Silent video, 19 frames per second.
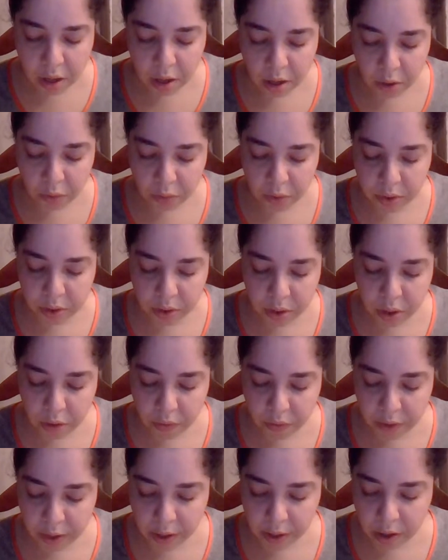of
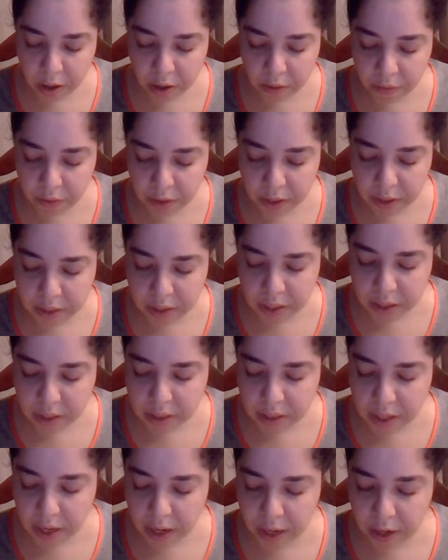resolving conflict and
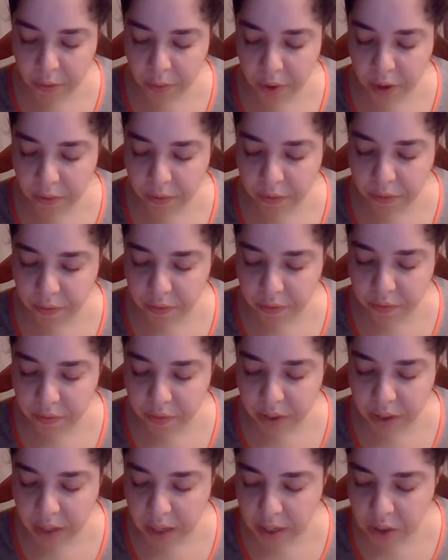attaining
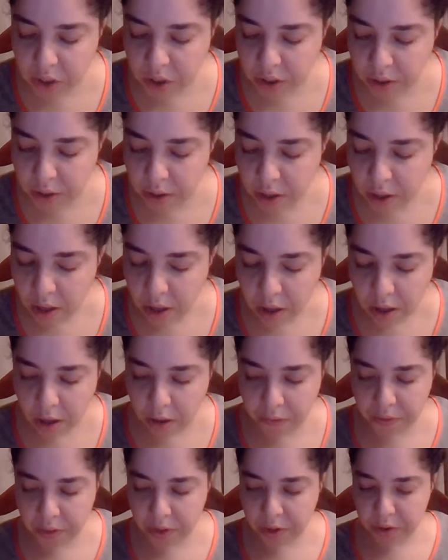gratification
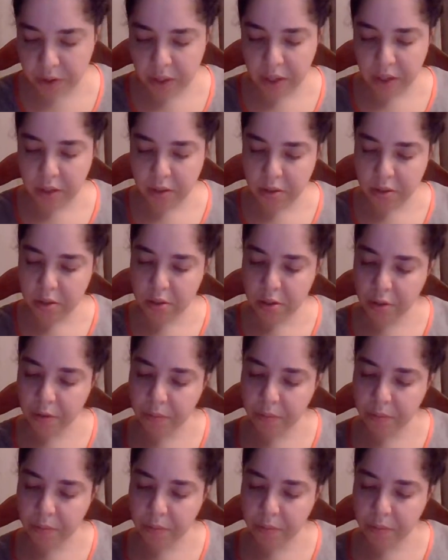of their needs.